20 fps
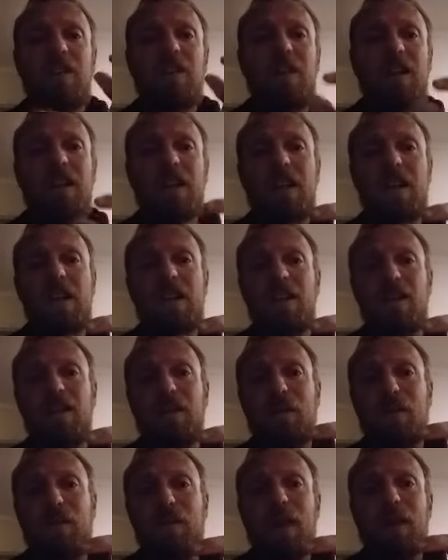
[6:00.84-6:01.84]
you get a little
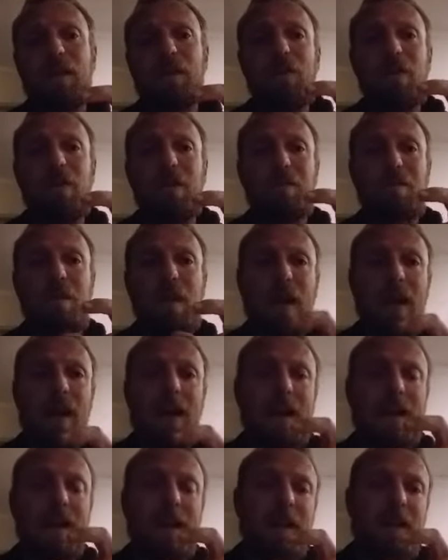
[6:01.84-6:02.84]
flavoring
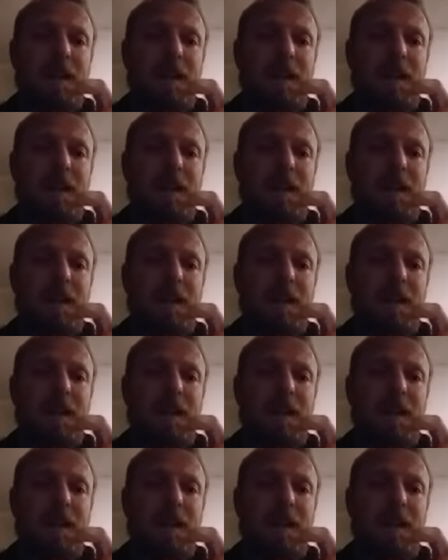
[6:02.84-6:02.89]
bag.